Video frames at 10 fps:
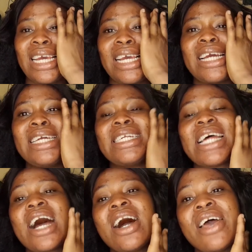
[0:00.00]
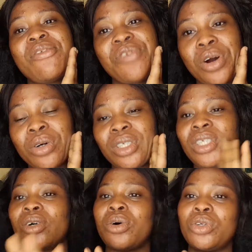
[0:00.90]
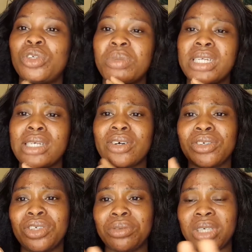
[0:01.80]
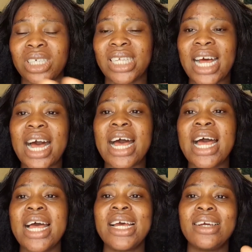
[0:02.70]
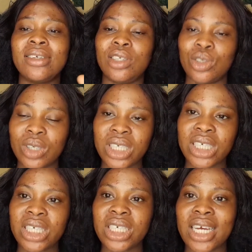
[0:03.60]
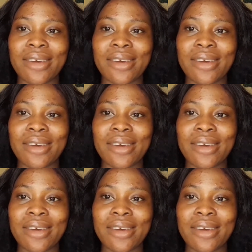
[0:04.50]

Here is how I felt all through my second trimester journey.